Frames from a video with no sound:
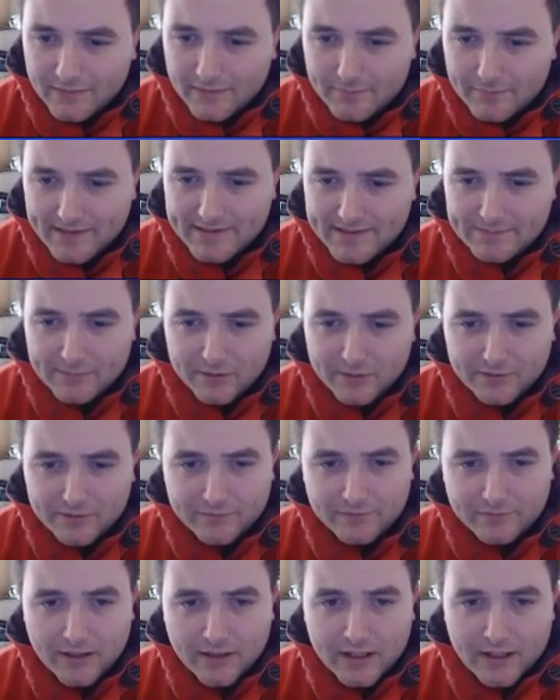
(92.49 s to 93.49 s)
The best
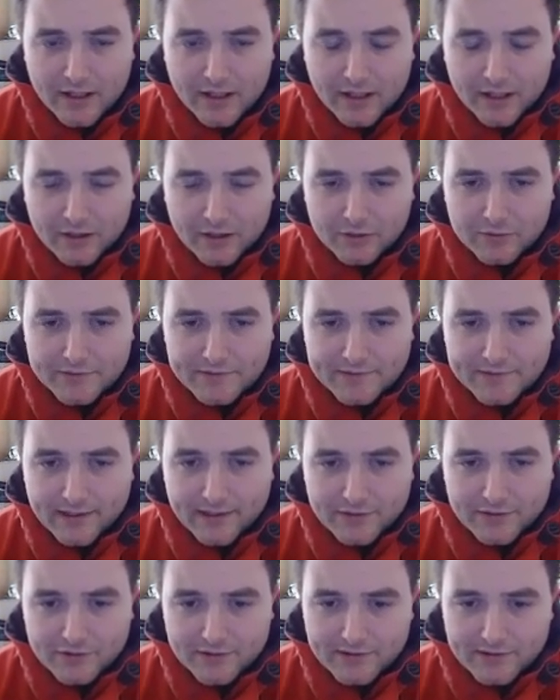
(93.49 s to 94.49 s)
move according to
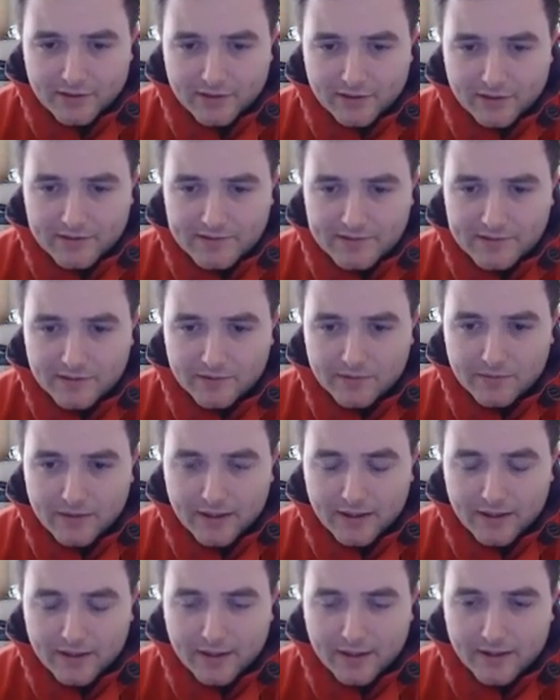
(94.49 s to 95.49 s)
the engine is going to
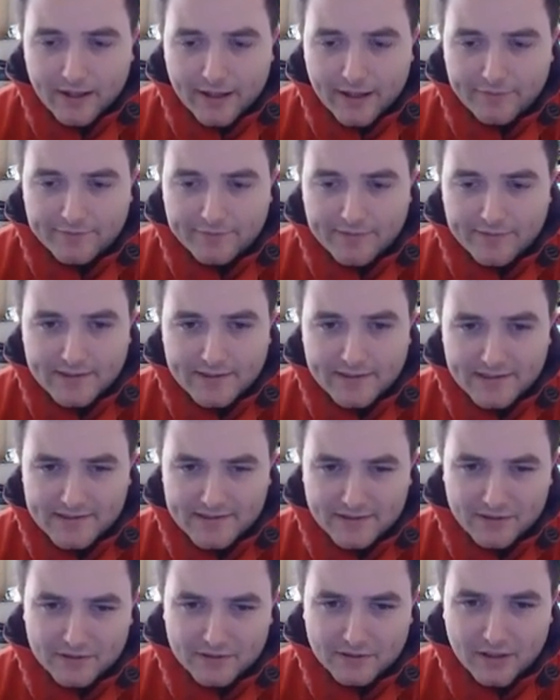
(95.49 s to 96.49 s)
uh, f to d
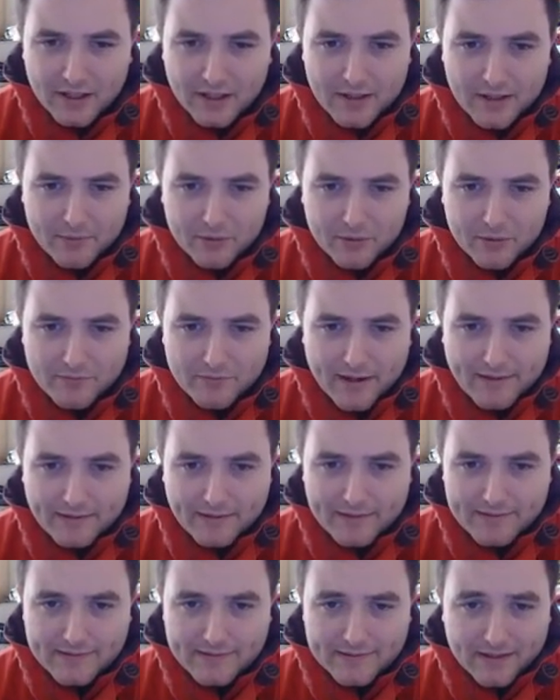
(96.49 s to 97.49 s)
two, but
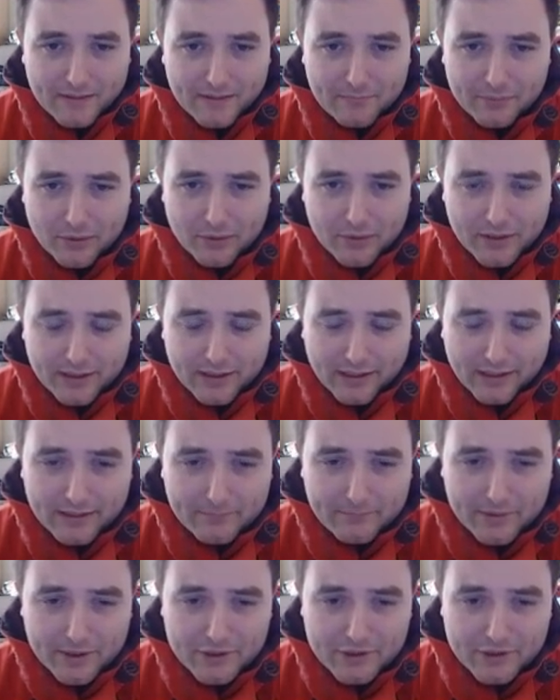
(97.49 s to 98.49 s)
already this is like blocking in
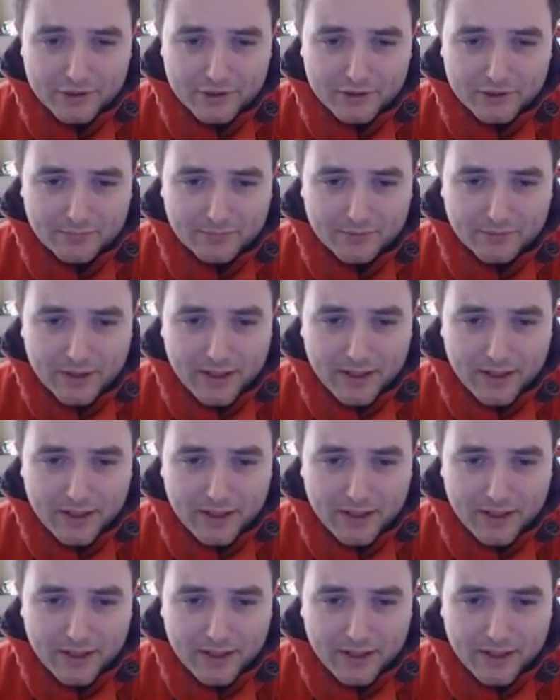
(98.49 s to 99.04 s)
a bishop,